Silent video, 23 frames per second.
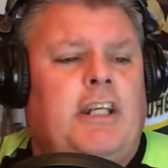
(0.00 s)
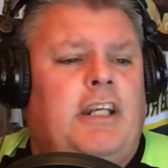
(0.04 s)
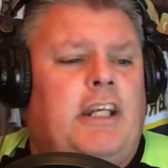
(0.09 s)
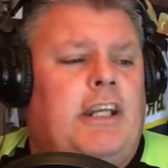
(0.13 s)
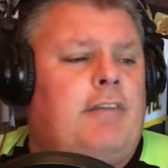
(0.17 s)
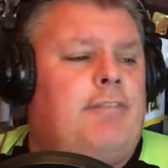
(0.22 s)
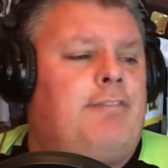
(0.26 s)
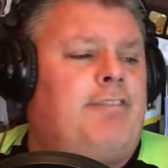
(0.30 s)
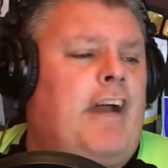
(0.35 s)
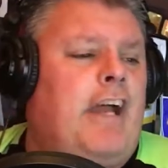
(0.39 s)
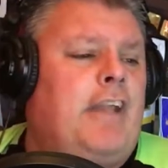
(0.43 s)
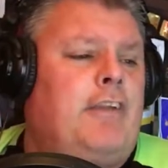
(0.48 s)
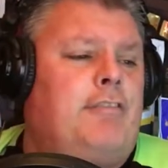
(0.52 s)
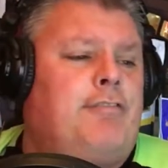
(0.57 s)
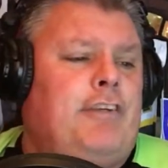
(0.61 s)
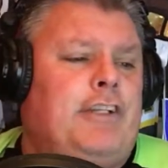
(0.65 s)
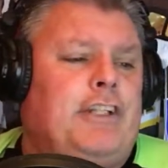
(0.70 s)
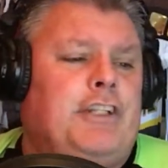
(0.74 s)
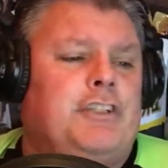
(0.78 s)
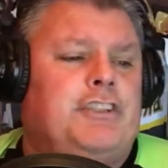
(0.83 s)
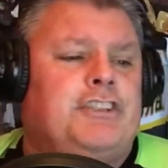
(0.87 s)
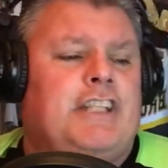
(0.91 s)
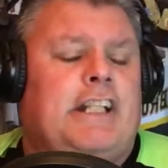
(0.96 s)
in Father
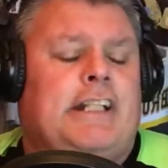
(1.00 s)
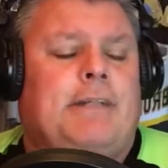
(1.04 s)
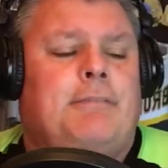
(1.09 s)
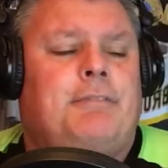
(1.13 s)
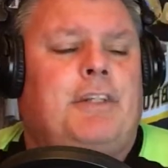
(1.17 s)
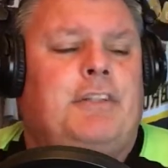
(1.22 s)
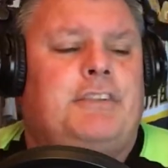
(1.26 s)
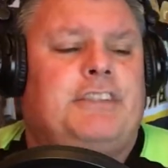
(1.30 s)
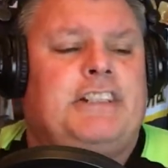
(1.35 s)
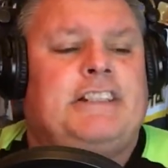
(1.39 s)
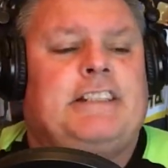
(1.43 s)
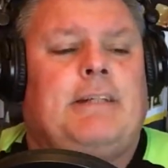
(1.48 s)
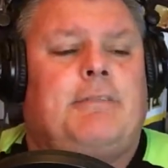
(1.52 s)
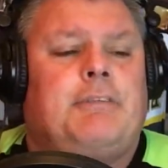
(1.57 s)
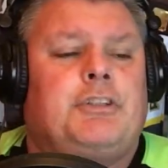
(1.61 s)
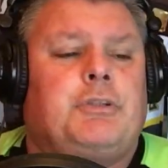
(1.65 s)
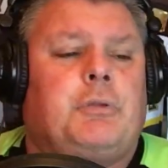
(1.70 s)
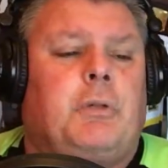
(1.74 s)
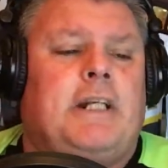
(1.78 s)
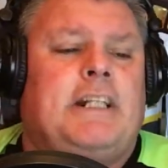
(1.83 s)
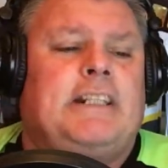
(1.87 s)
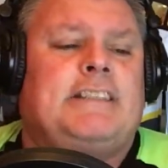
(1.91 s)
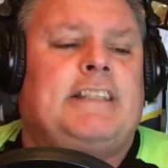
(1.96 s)
Figures. That comes out December
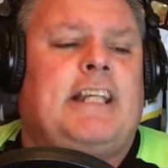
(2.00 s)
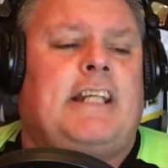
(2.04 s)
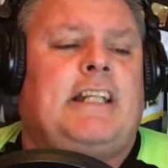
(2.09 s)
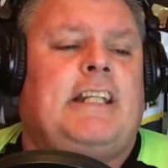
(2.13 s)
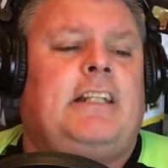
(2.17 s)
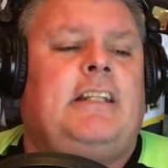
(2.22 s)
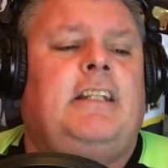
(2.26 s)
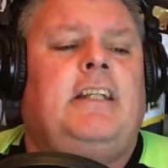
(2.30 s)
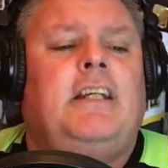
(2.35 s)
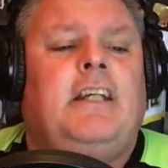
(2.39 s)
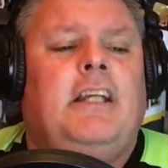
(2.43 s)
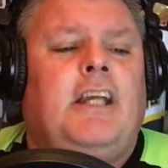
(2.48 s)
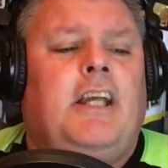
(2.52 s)
22nd.